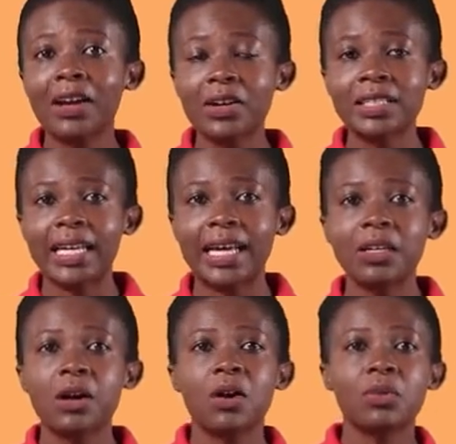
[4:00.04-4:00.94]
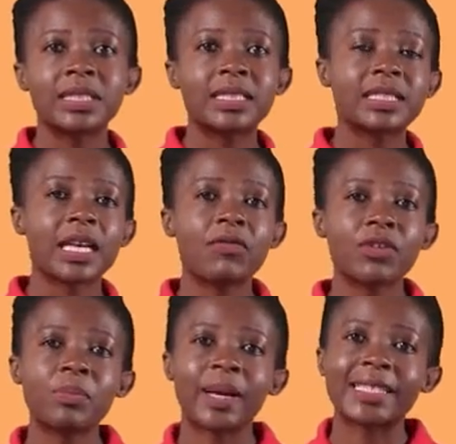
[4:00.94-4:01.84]
dioxide was
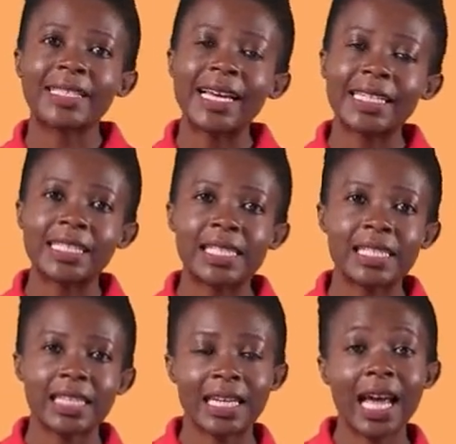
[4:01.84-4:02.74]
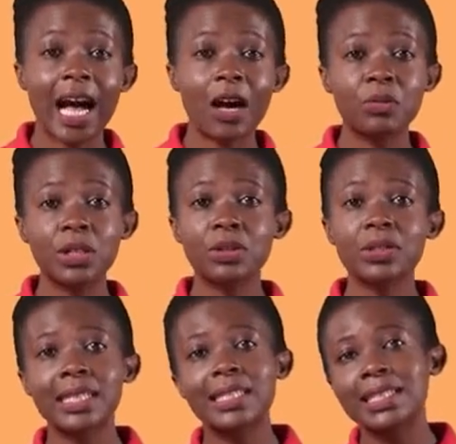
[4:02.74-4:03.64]
discovered by scientists and how we
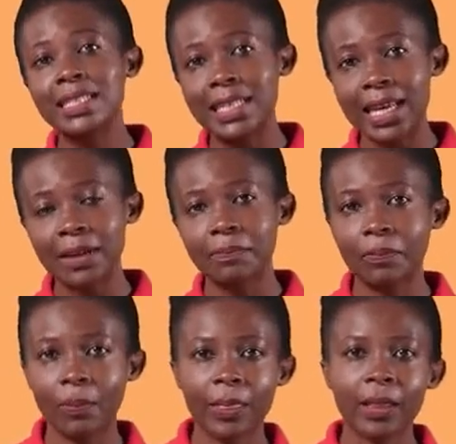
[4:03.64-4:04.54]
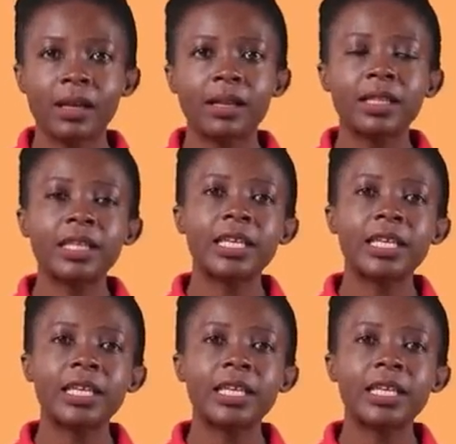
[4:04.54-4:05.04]
use it today. The